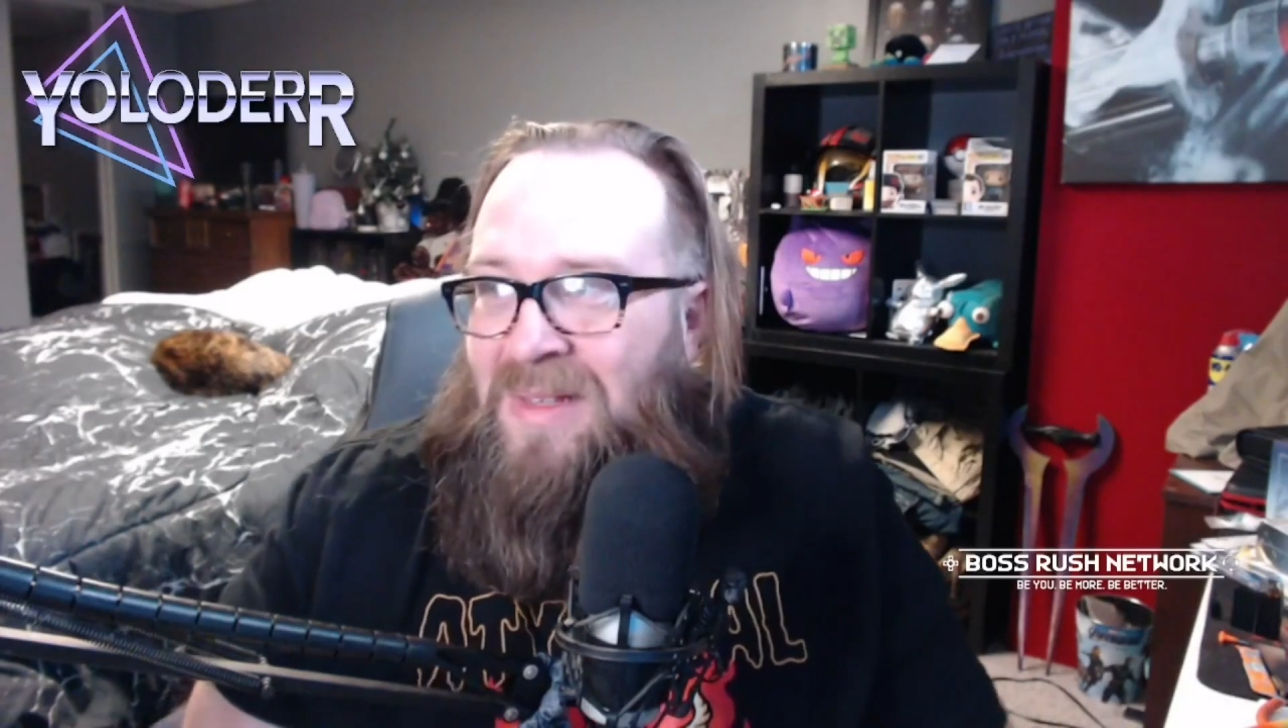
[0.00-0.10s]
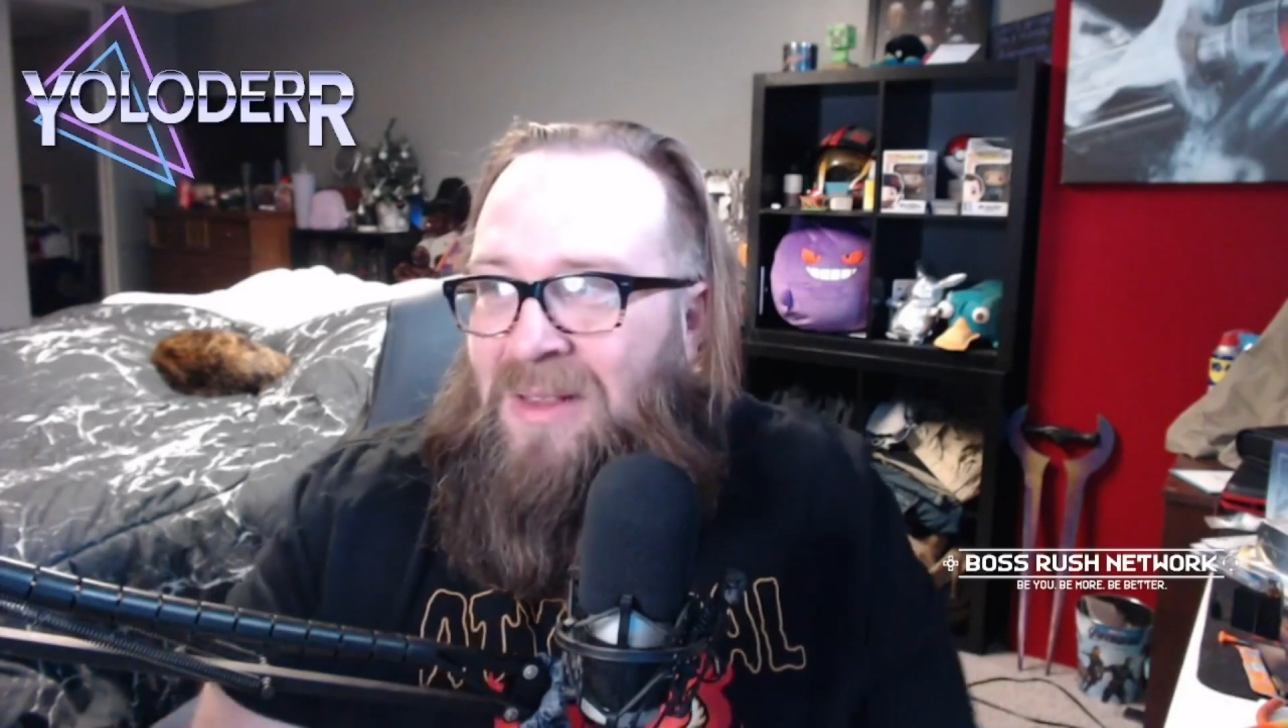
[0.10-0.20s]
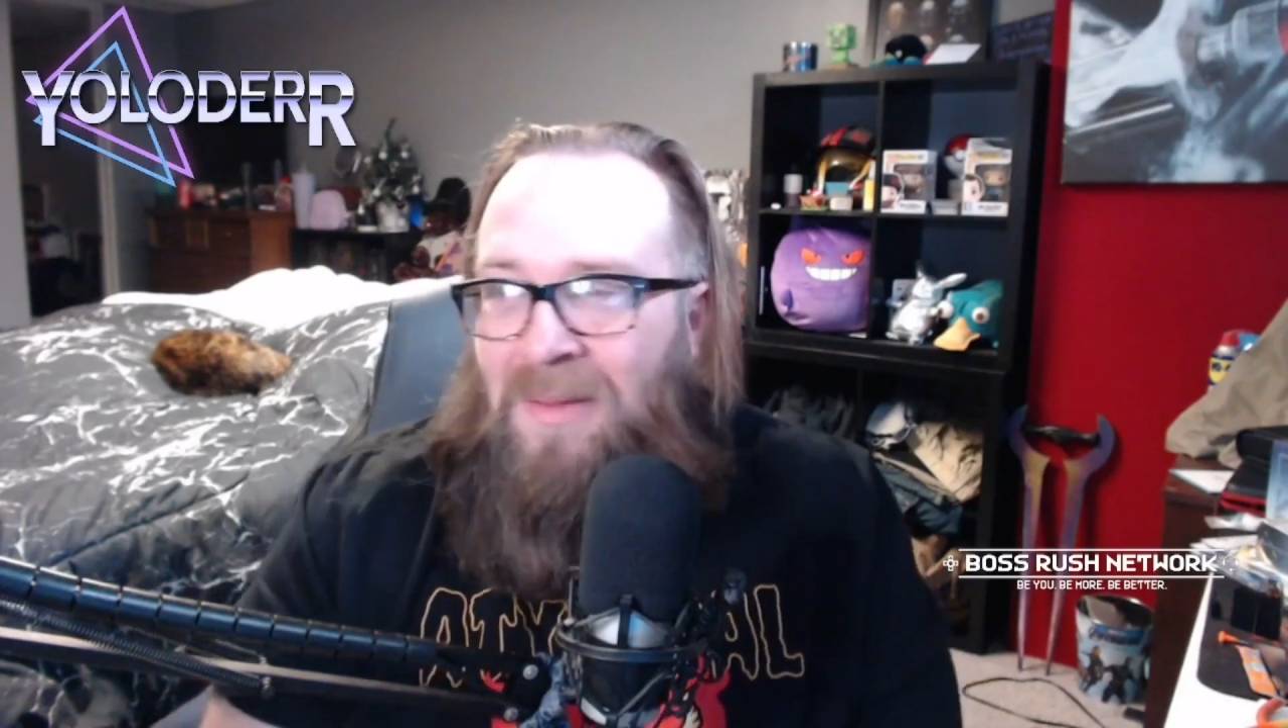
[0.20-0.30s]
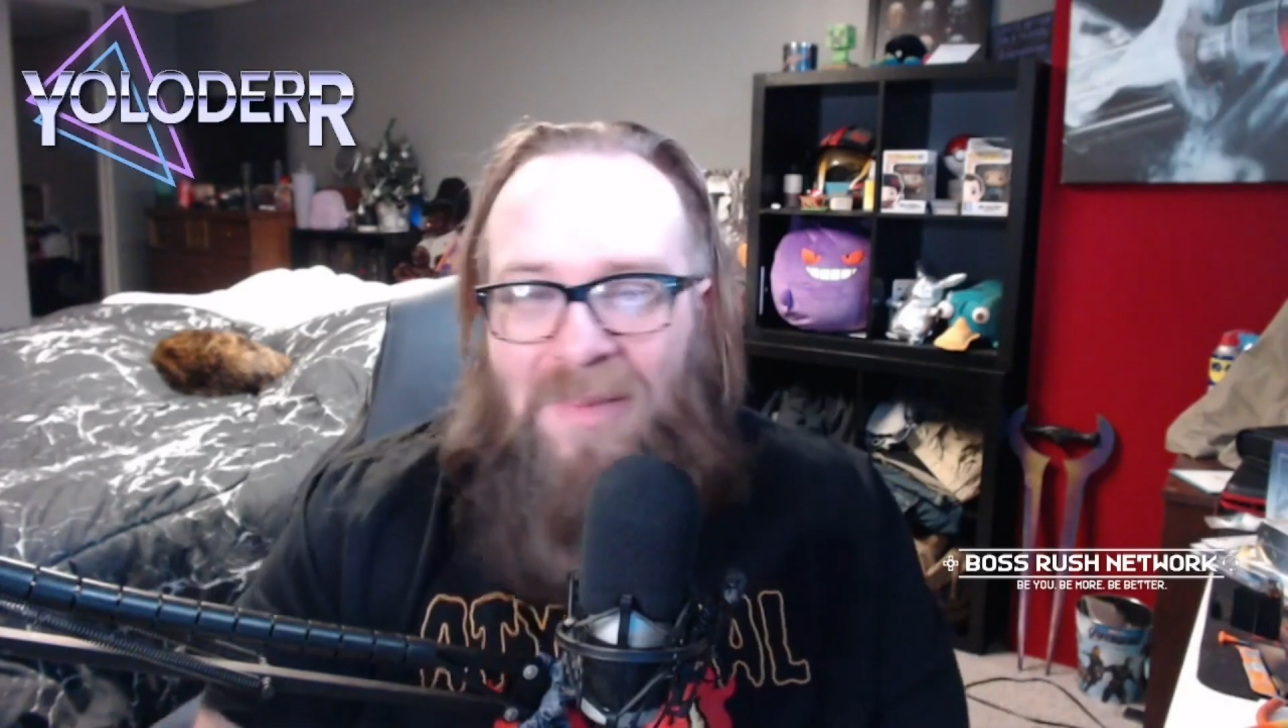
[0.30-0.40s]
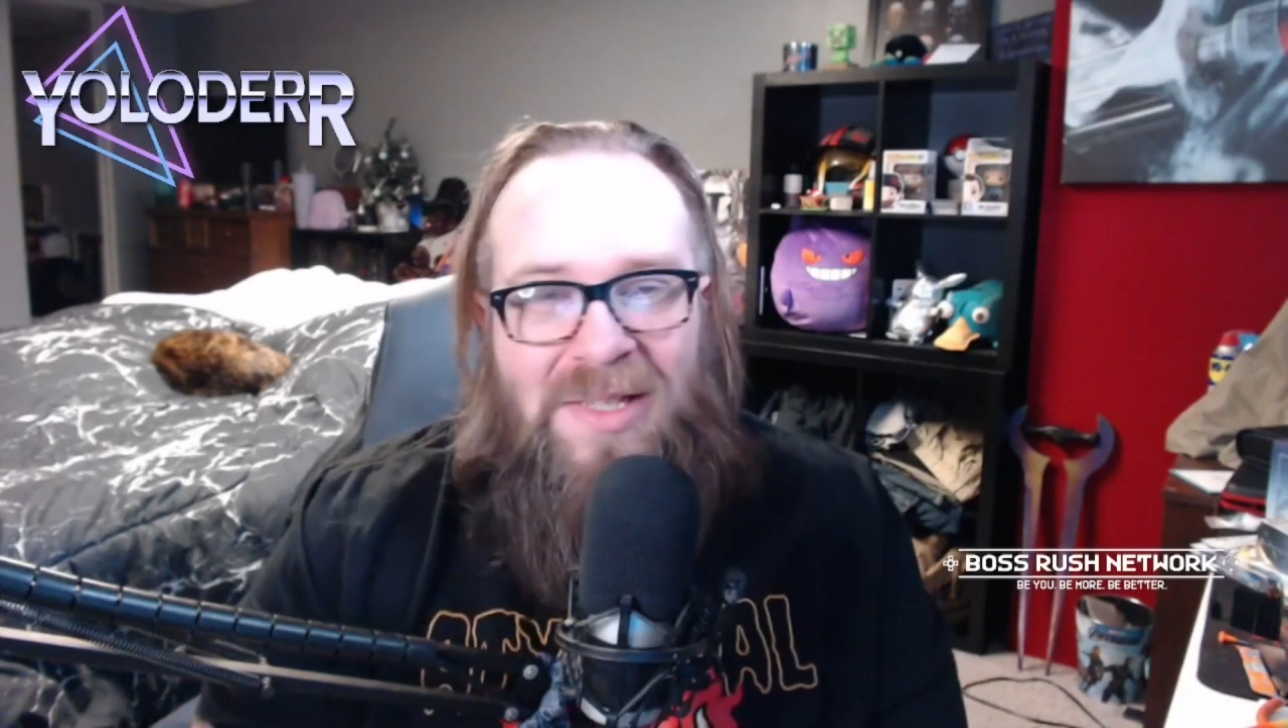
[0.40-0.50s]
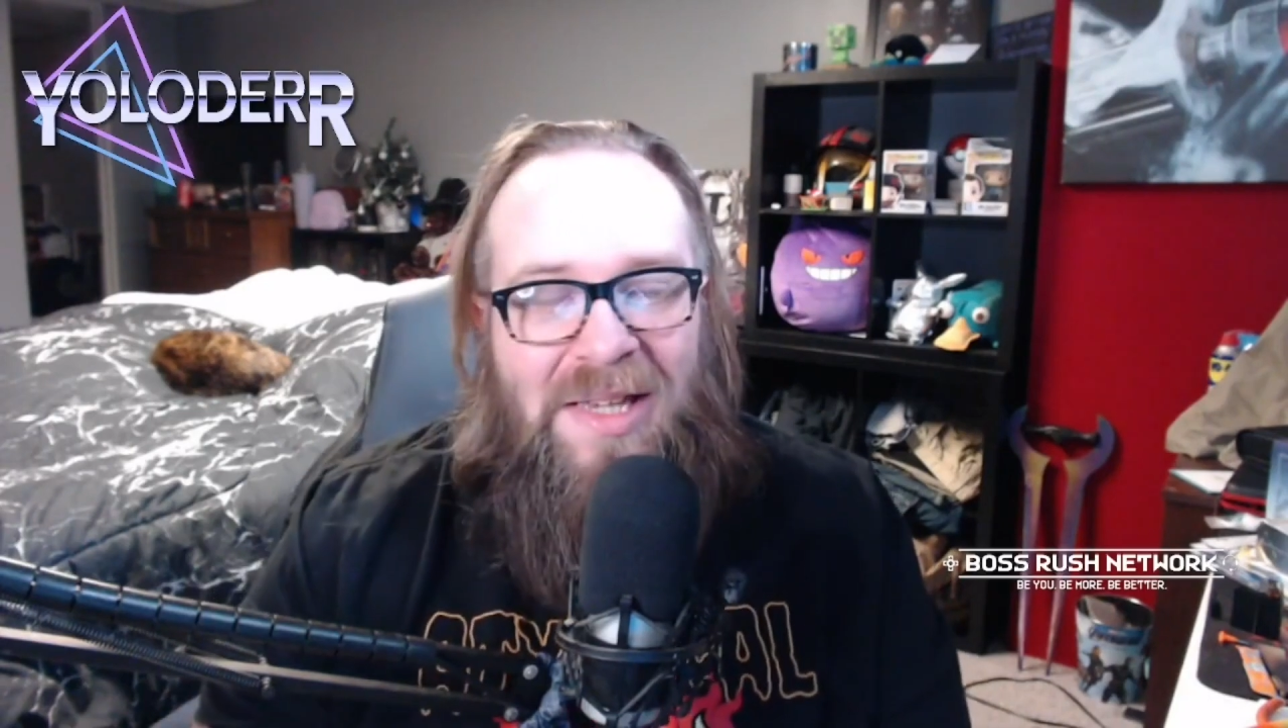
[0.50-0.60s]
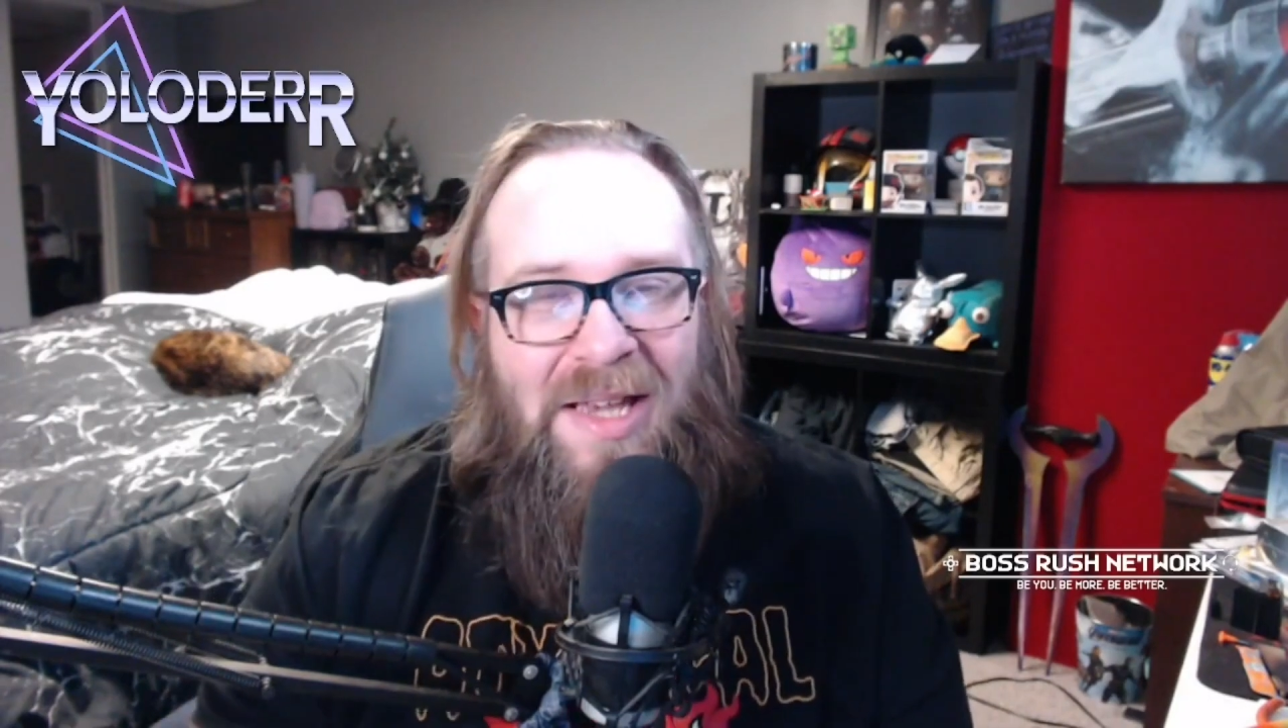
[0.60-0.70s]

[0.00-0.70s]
Limp Bizkit